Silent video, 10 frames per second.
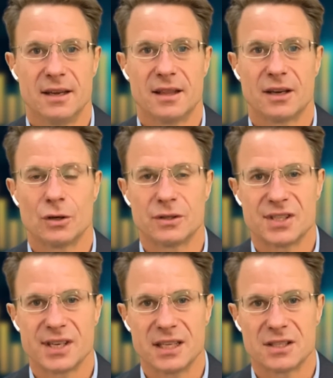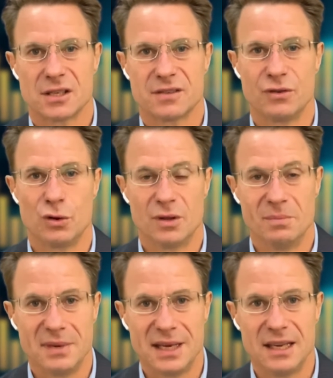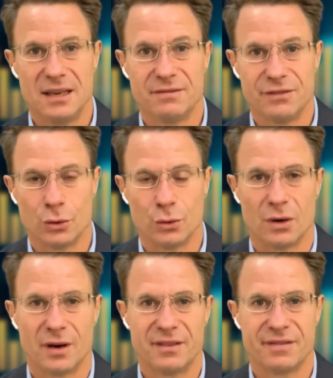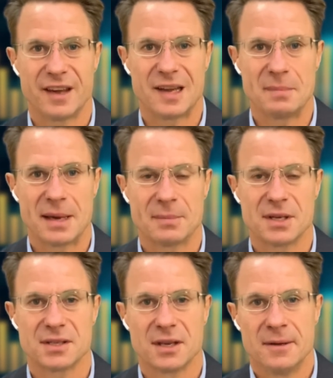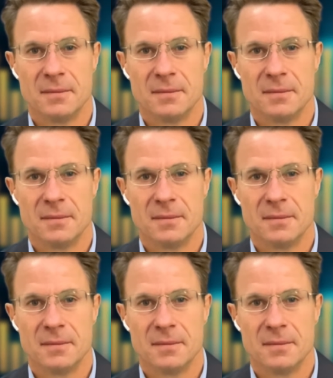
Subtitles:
the consensus view, the mean view of the Fed members